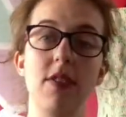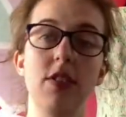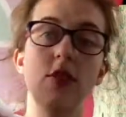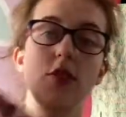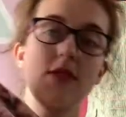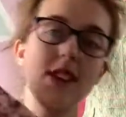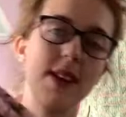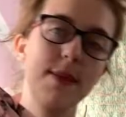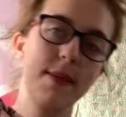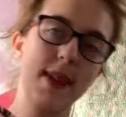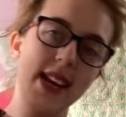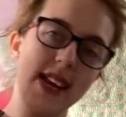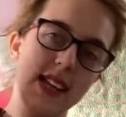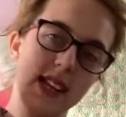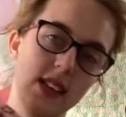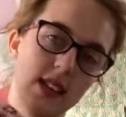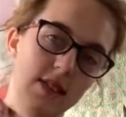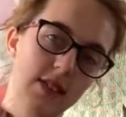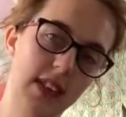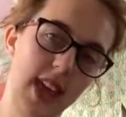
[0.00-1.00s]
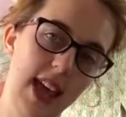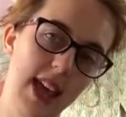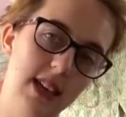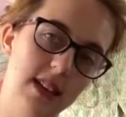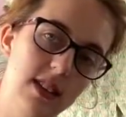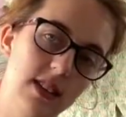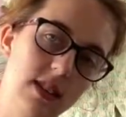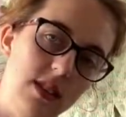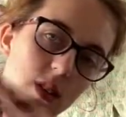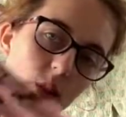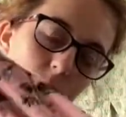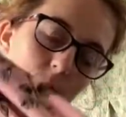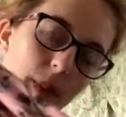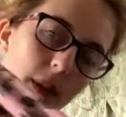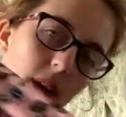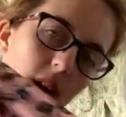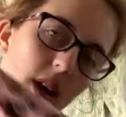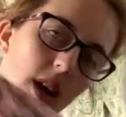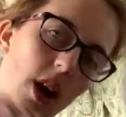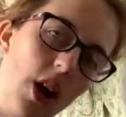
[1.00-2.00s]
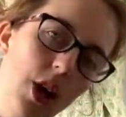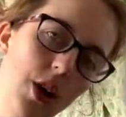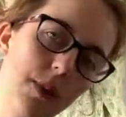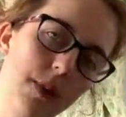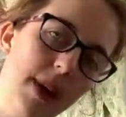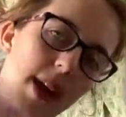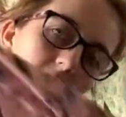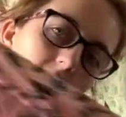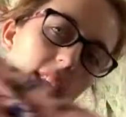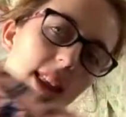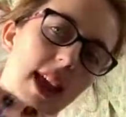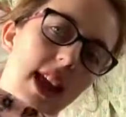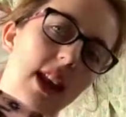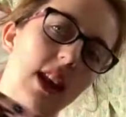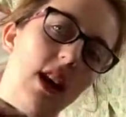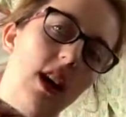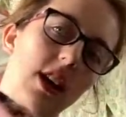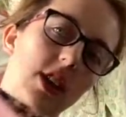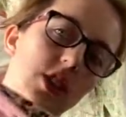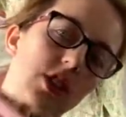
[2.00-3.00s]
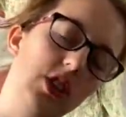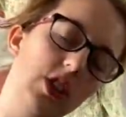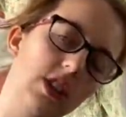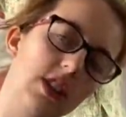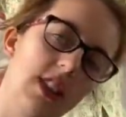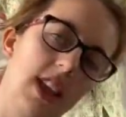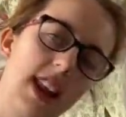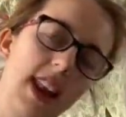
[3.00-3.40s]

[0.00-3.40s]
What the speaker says: 3 meters of this, so I'm hoping then I should then